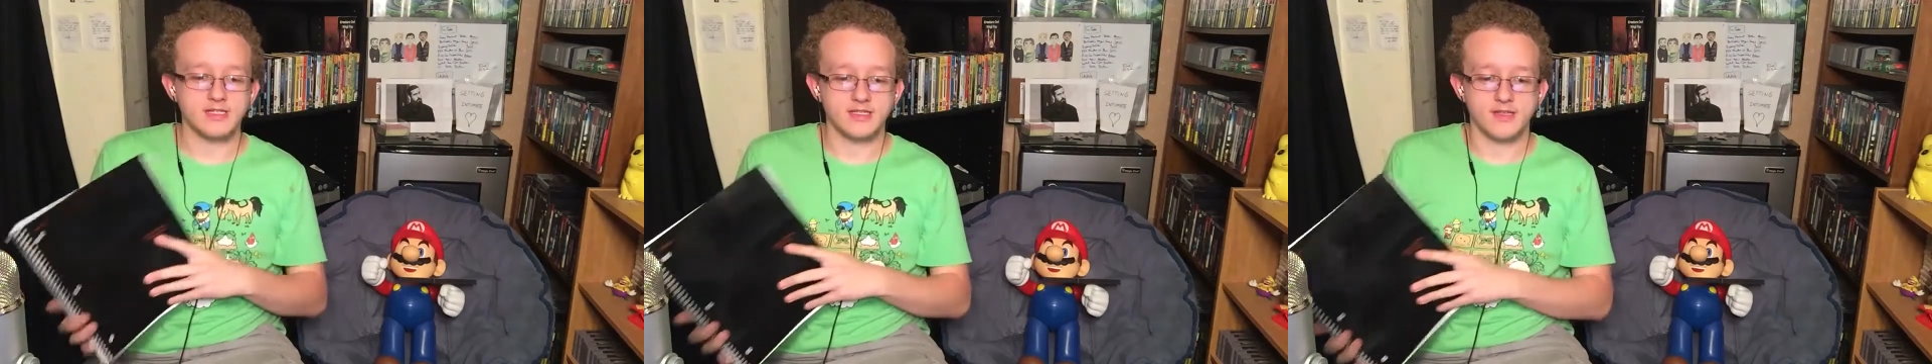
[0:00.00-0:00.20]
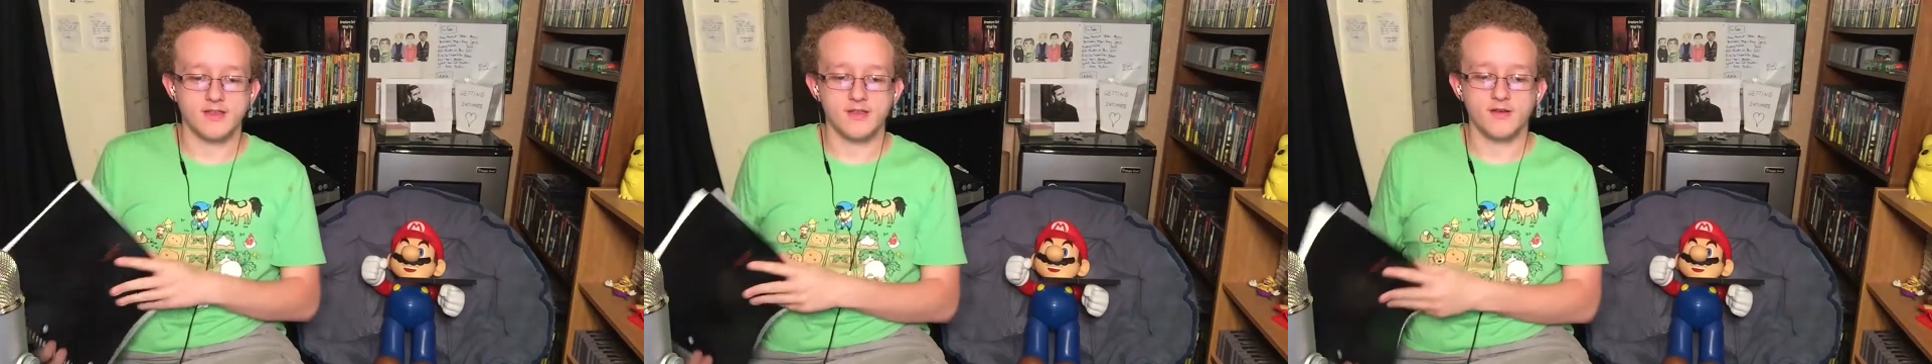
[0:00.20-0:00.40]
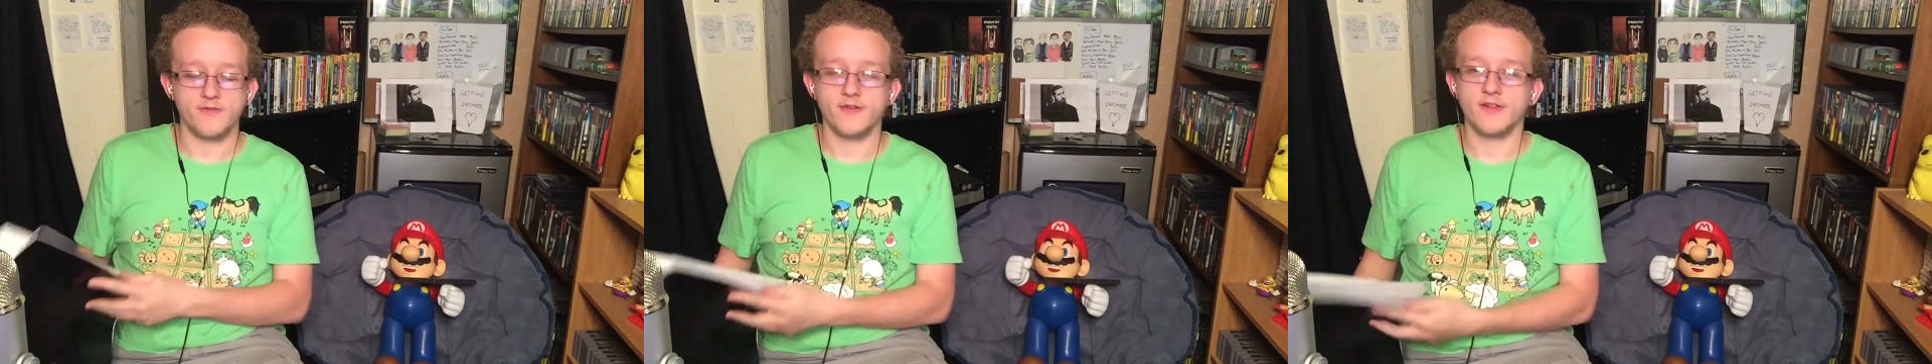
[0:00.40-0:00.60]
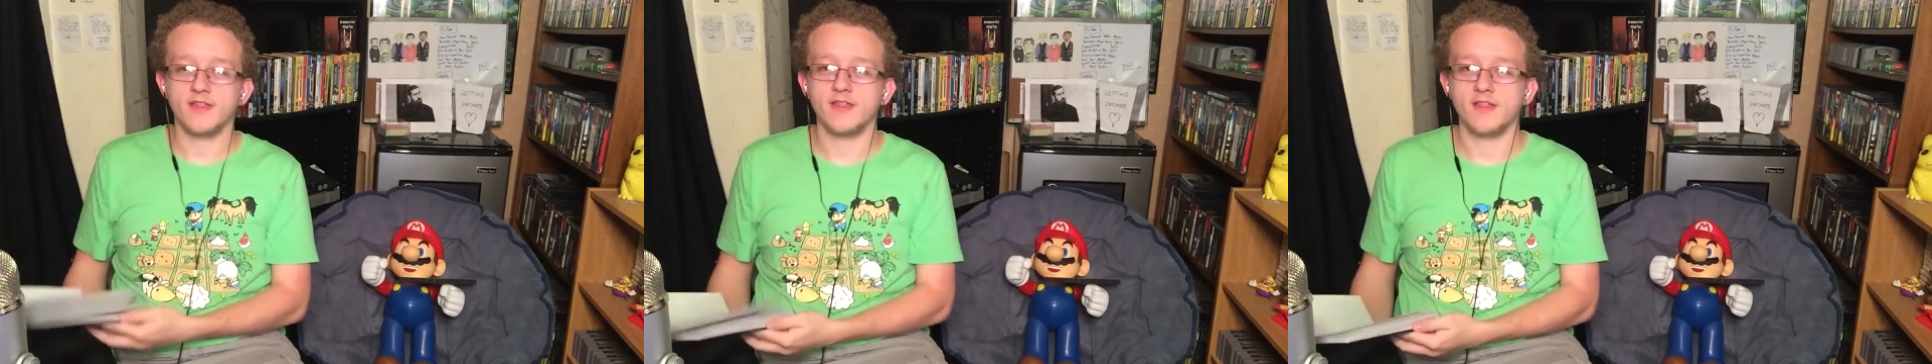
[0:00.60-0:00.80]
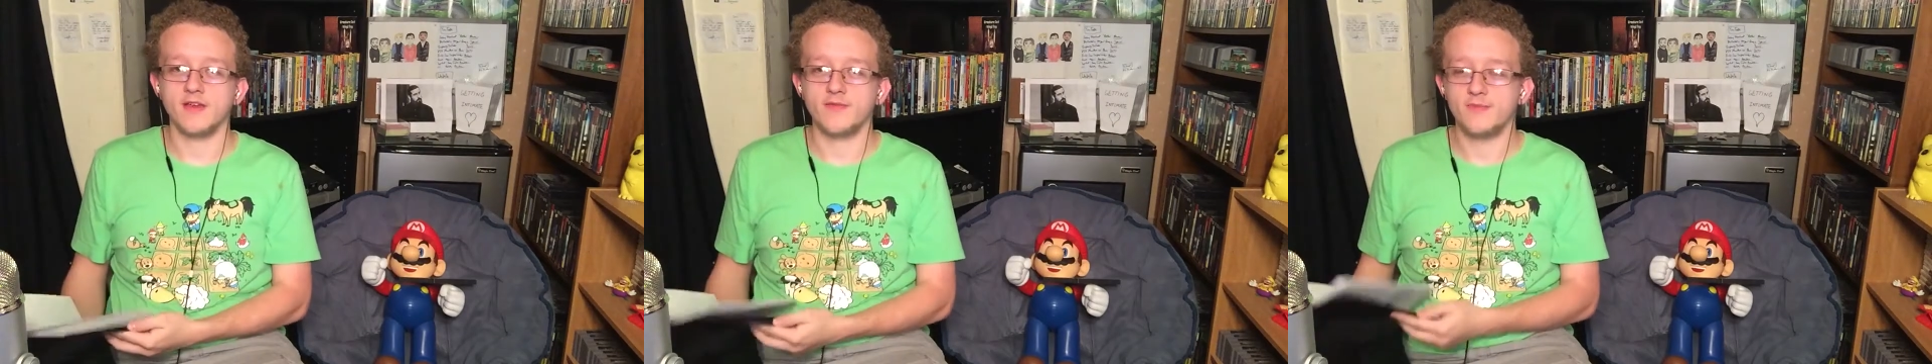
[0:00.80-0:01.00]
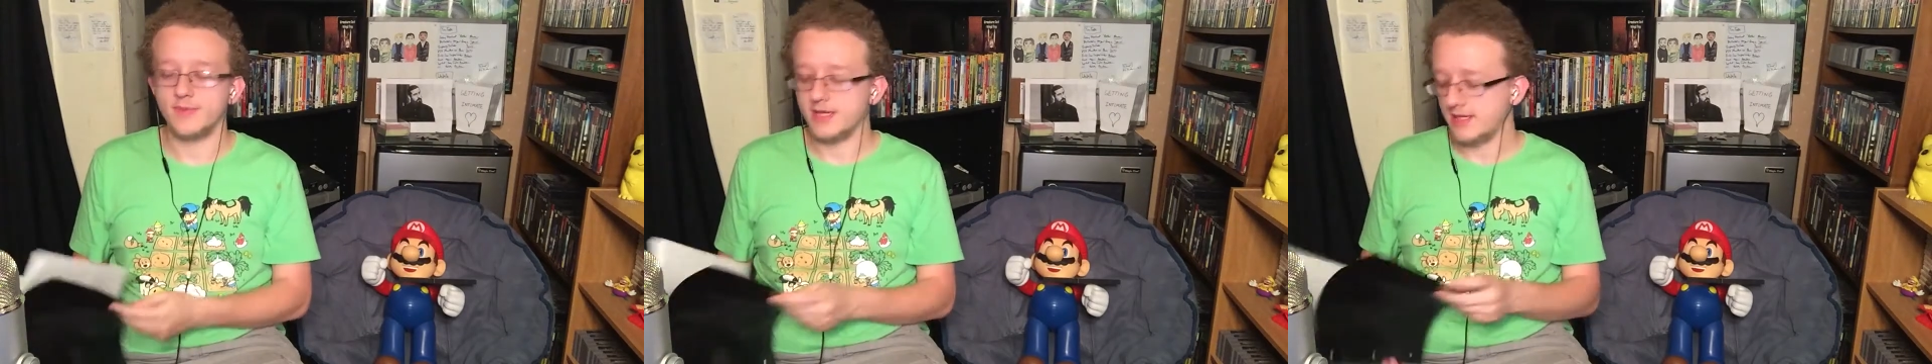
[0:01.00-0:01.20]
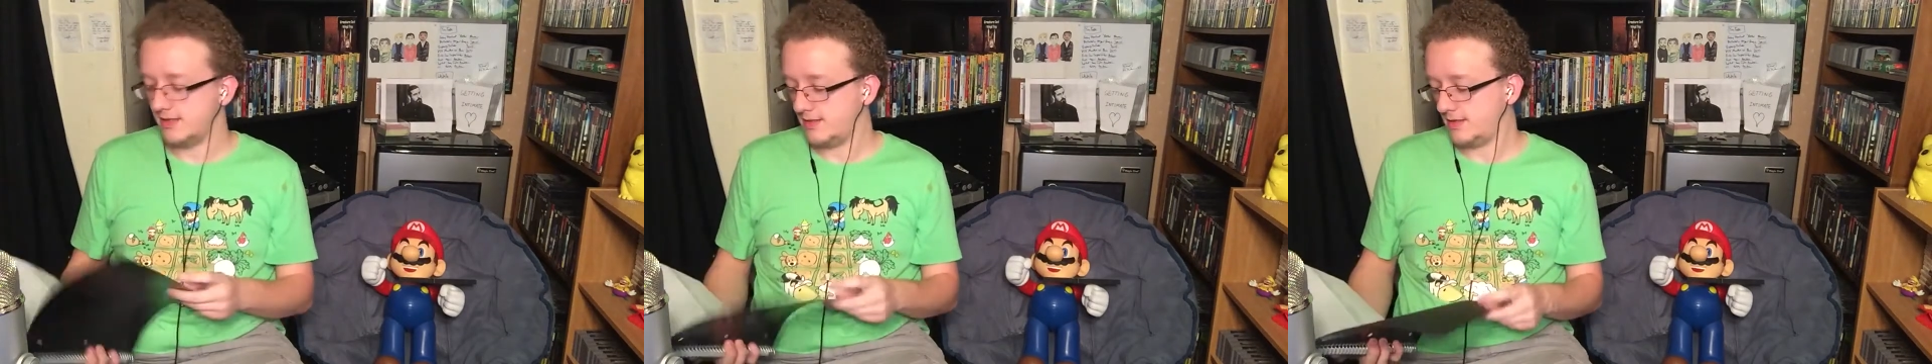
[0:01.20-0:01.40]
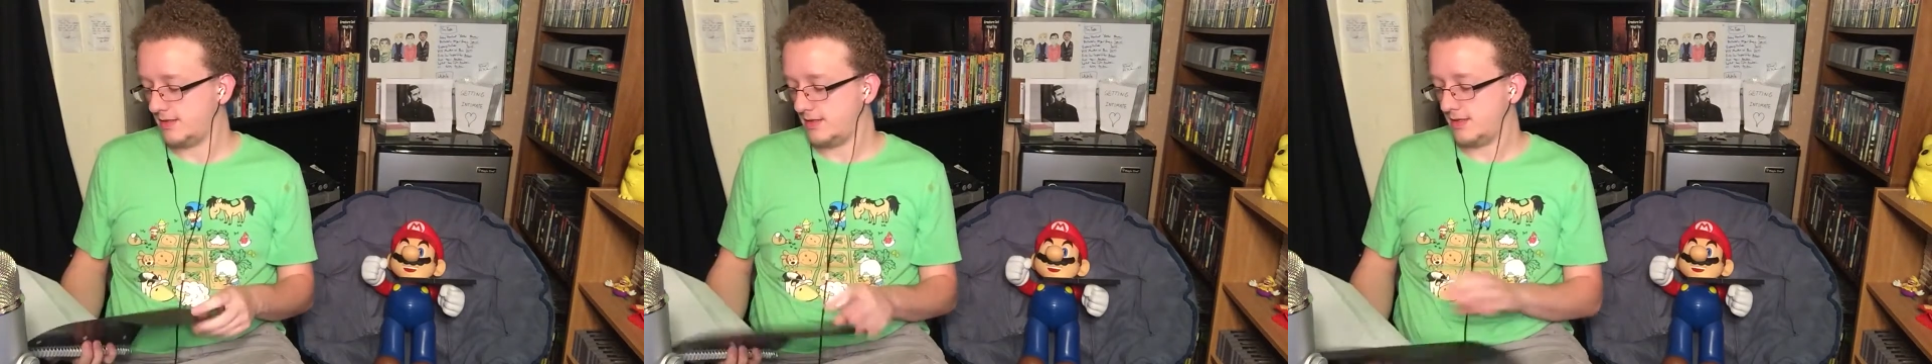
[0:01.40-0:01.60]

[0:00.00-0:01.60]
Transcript: the surface. I've beaten,